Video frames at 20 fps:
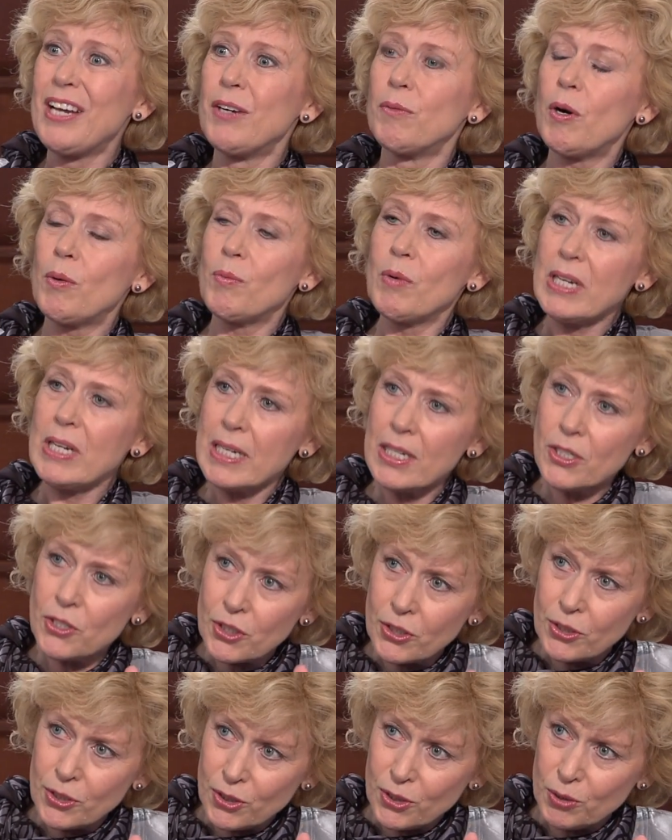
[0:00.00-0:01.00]
what we need
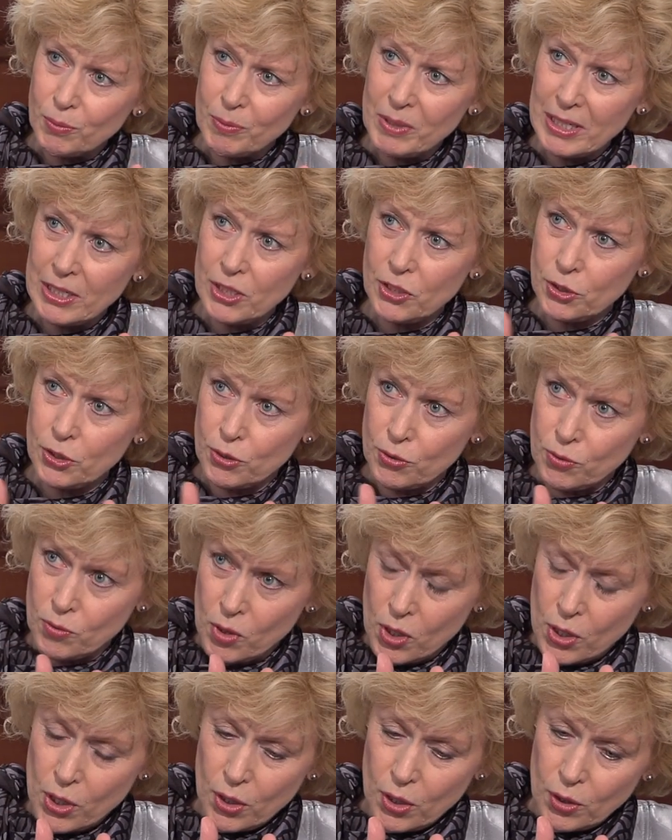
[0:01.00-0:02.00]
to do is we need to
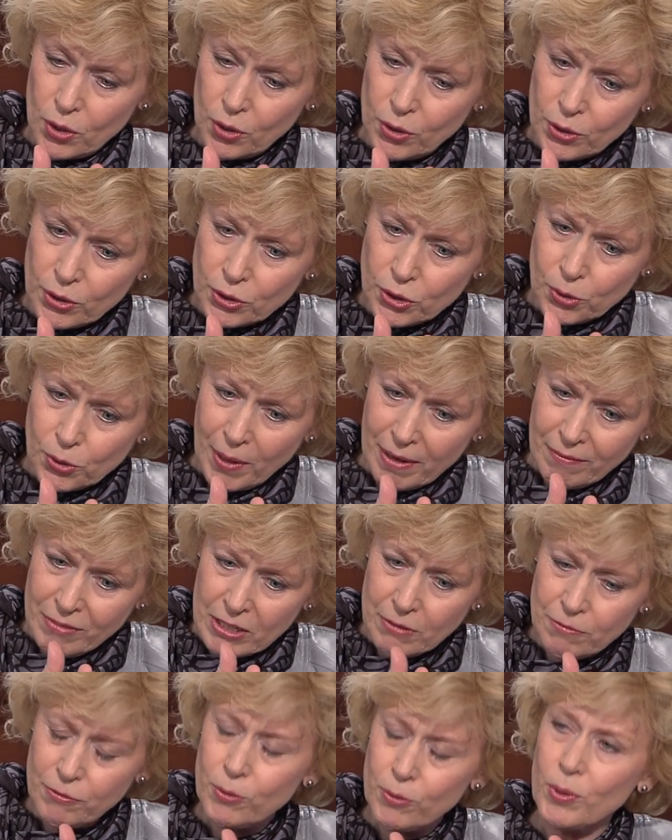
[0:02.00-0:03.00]
learn to have
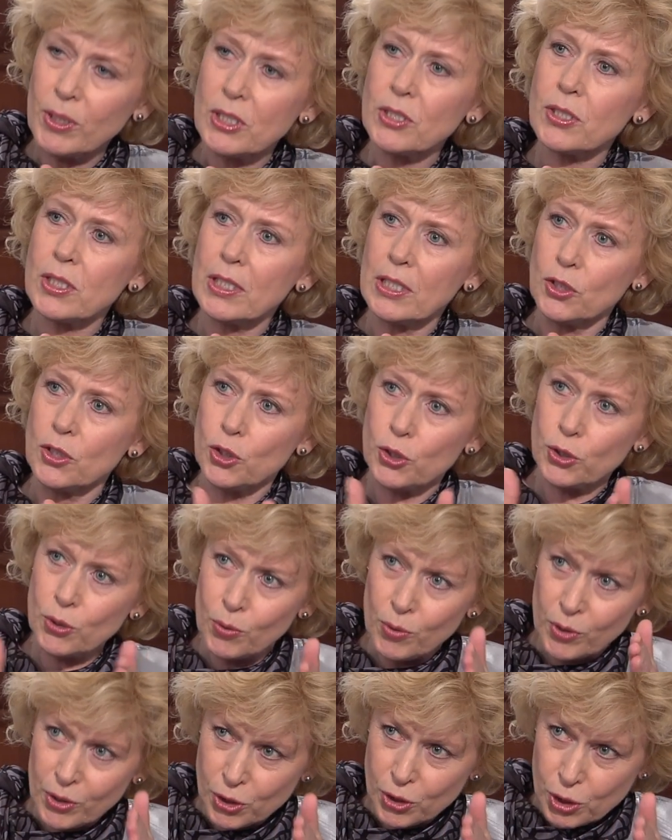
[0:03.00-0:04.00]
influence in
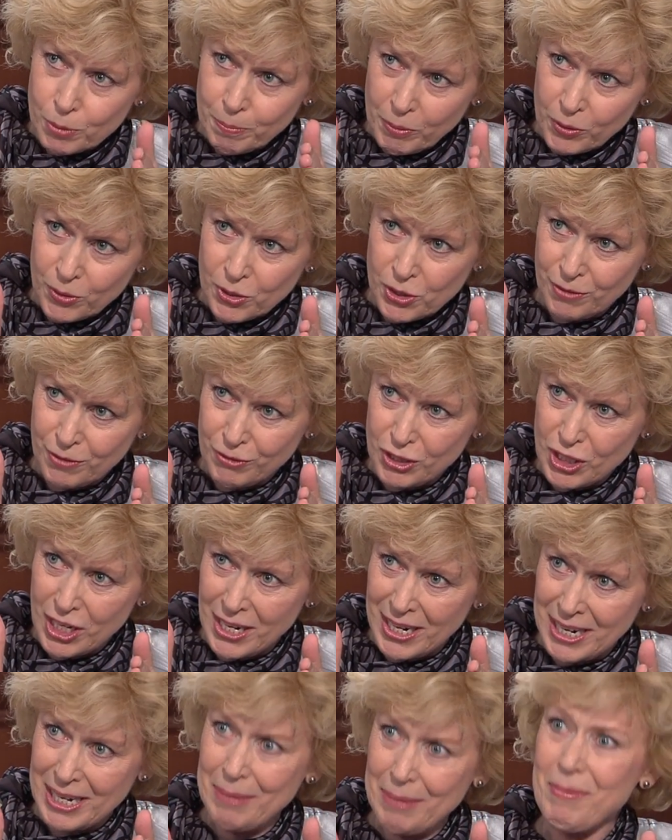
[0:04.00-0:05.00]
shorter spurts of
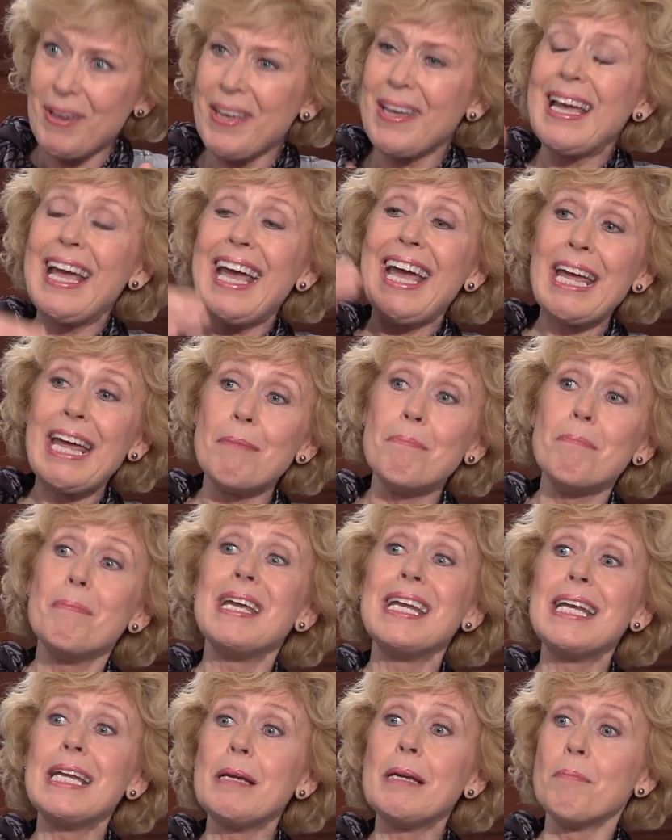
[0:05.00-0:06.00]
time and
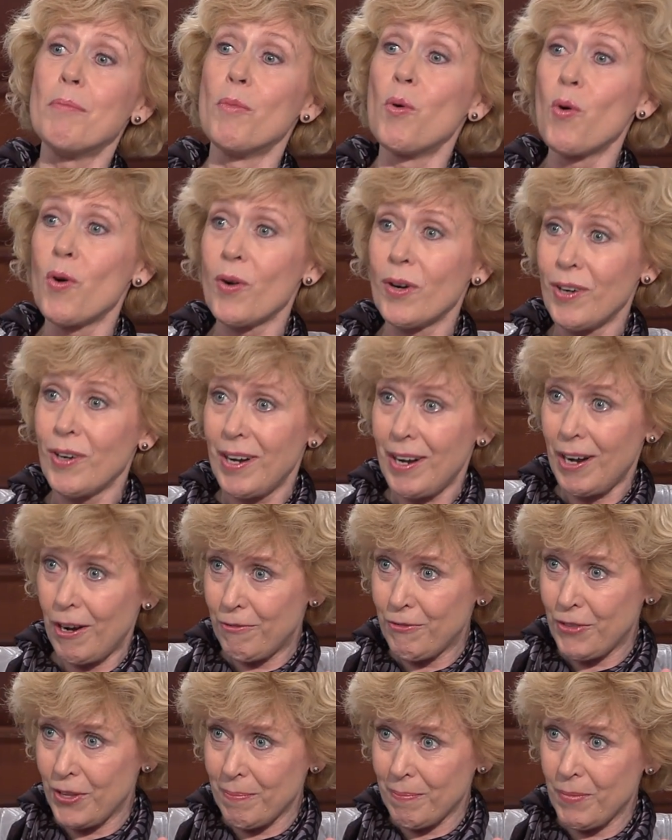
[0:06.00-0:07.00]
many more
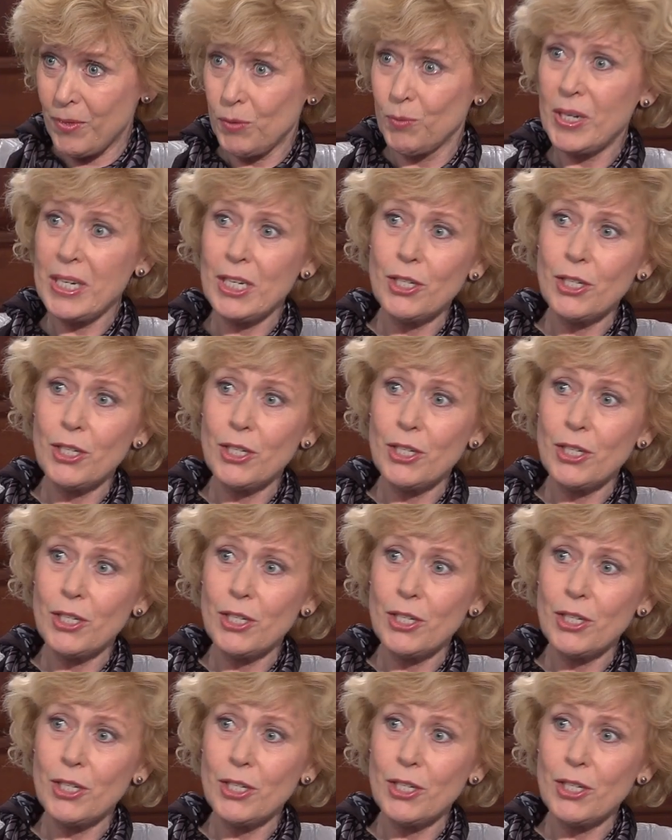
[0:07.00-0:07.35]
of them. We